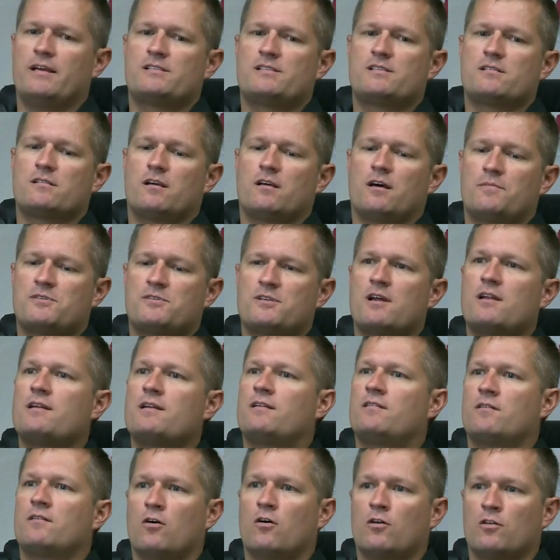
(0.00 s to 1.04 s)
It's
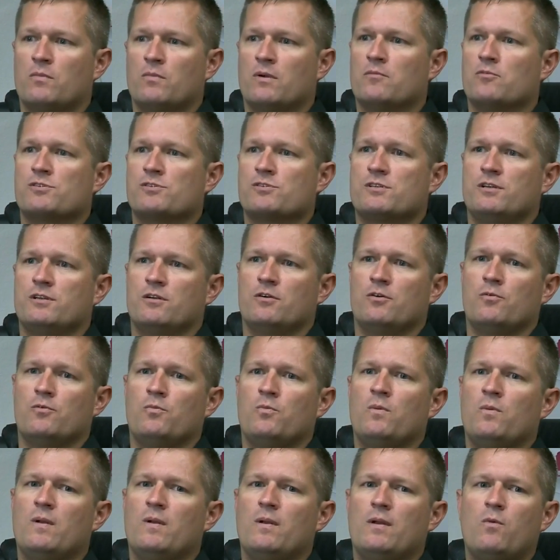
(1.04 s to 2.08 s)
upsetting to all the members. You
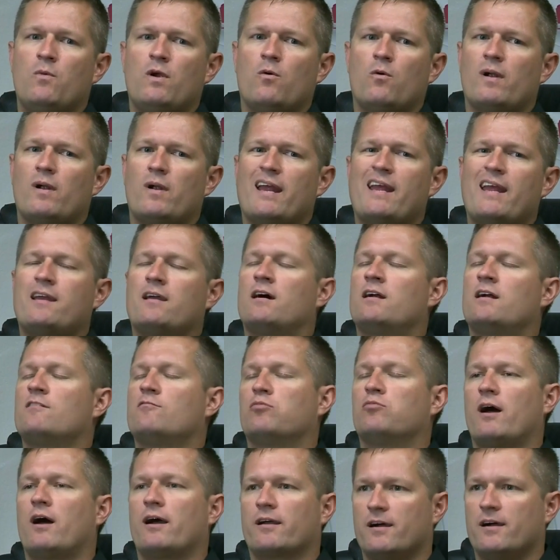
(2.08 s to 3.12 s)
know, we don't want any kind
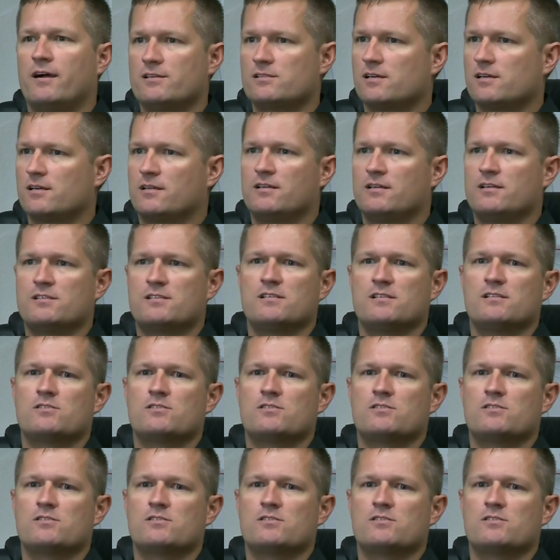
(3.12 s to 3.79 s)
of black eyes like this.